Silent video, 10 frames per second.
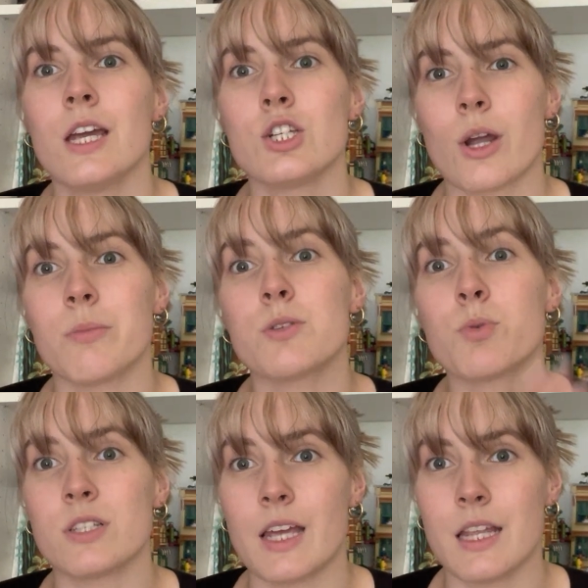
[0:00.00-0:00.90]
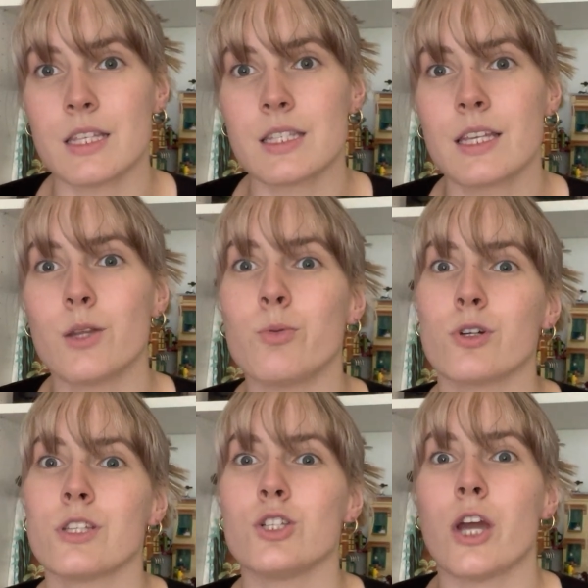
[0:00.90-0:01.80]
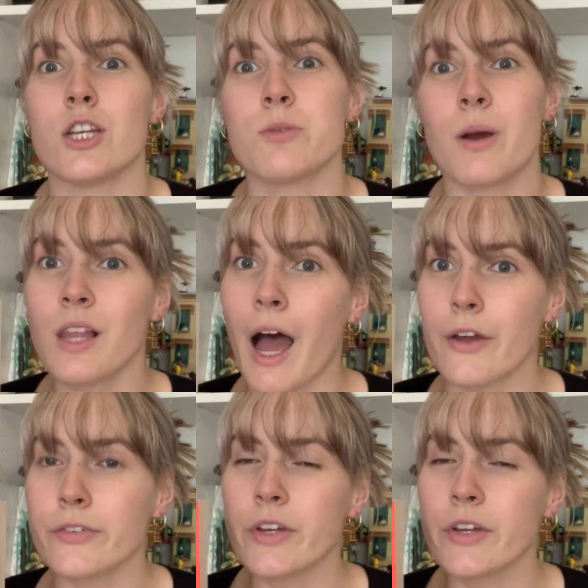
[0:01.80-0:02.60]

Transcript: Shameless Presents the Books That Changed My Life.